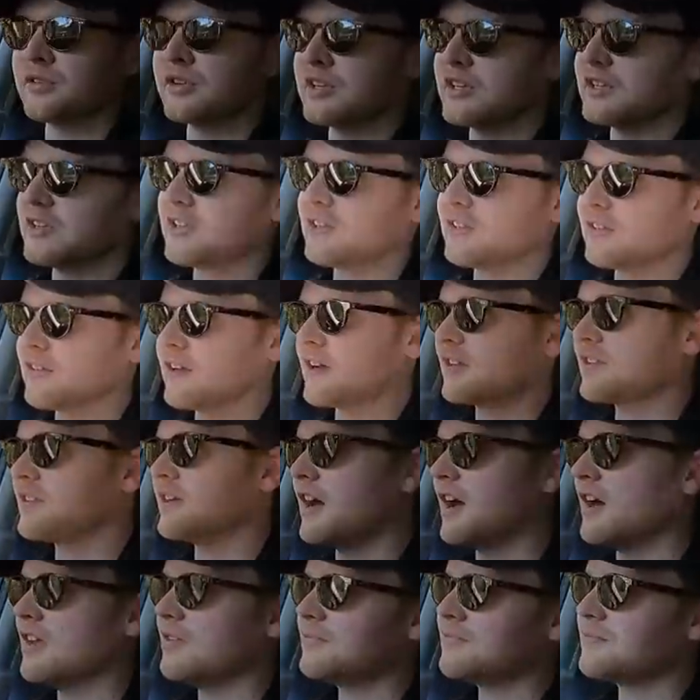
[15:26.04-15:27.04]
or anything like
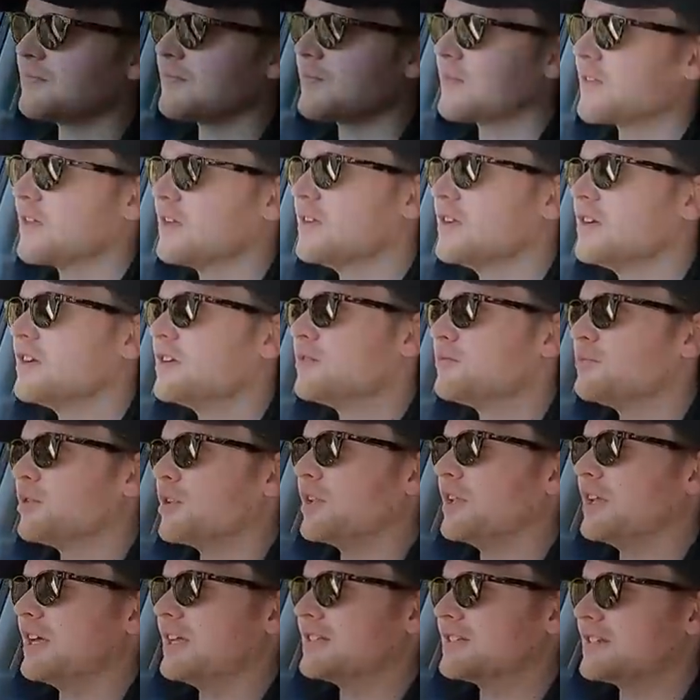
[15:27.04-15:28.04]
that.
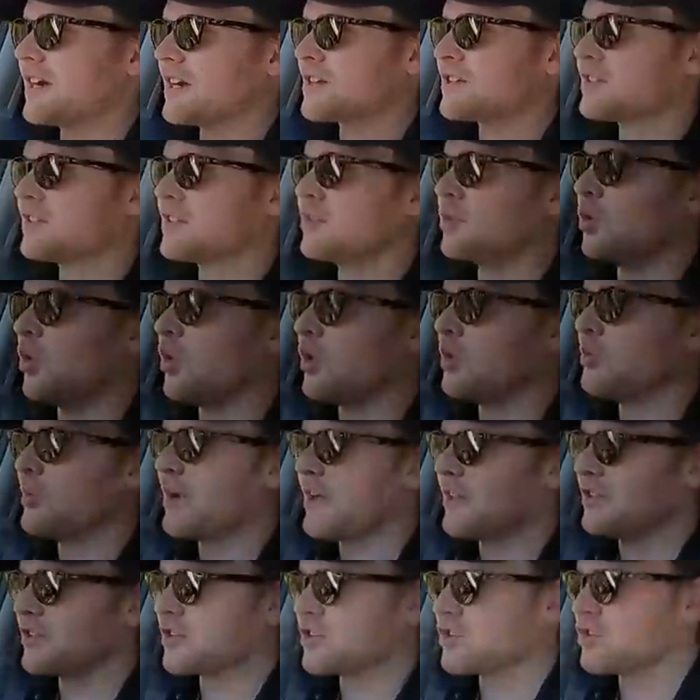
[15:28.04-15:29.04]
But it's actually all about the